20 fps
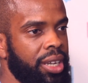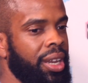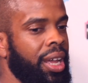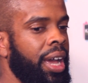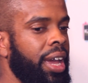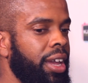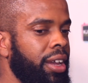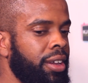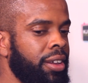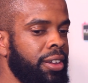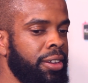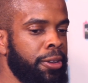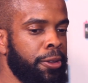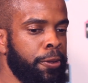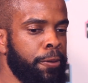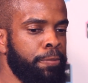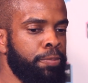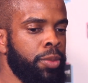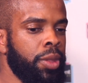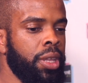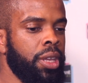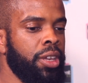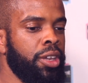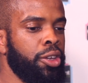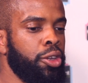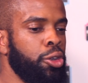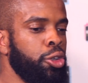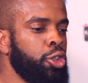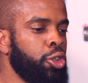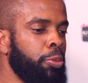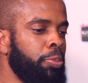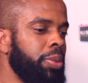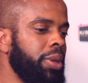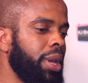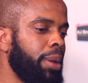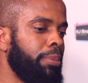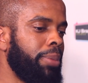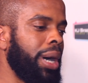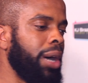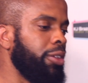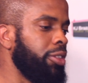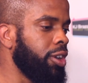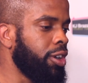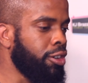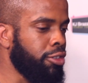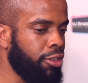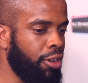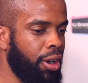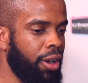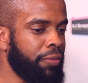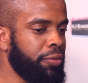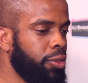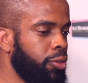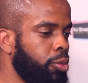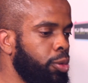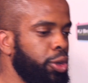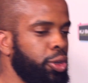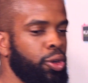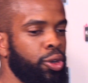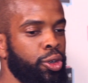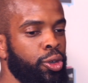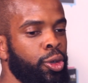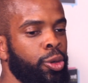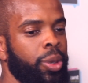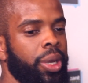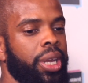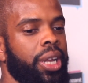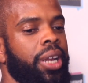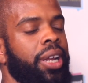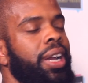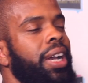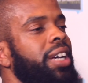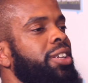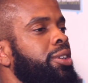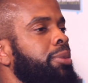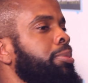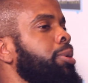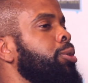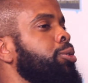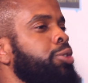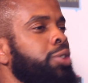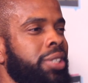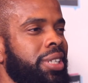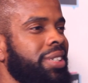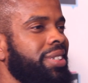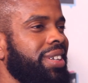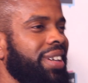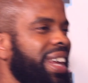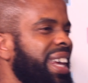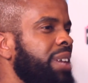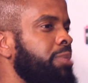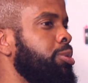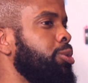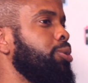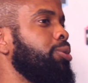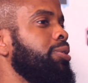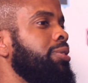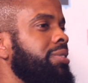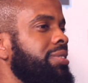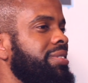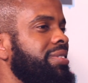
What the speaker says: Like, you should be about the craft of what you're doing as opposed to this label.